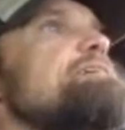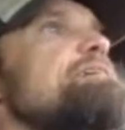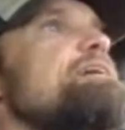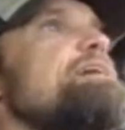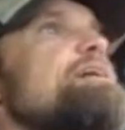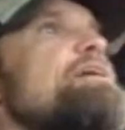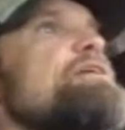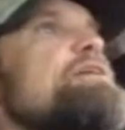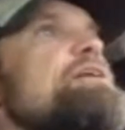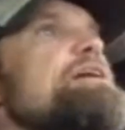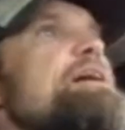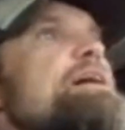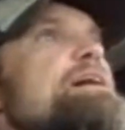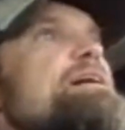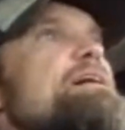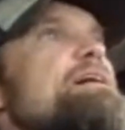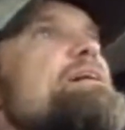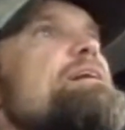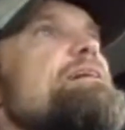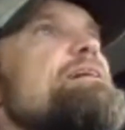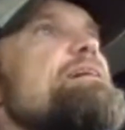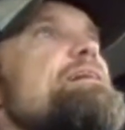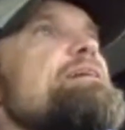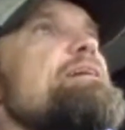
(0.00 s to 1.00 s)
Okay,
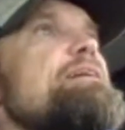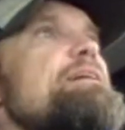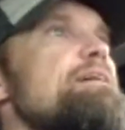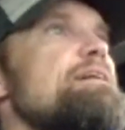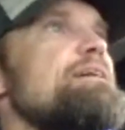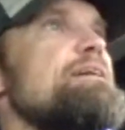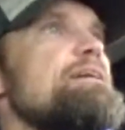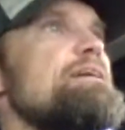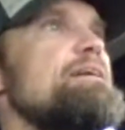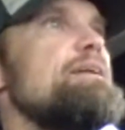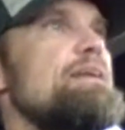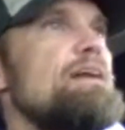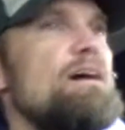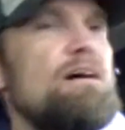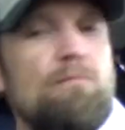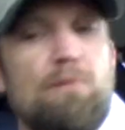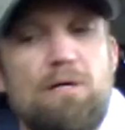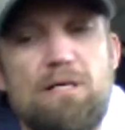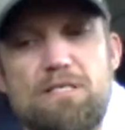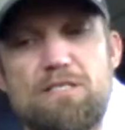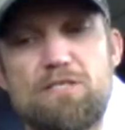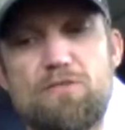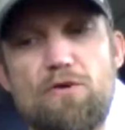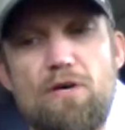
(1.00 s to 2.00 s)
now
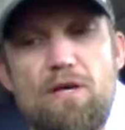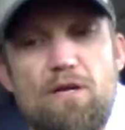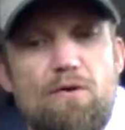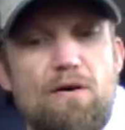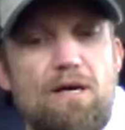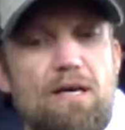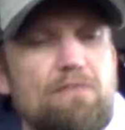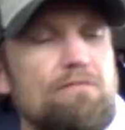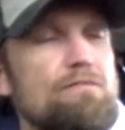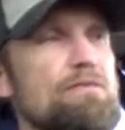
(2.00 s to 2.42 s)
I'm on a straightaway.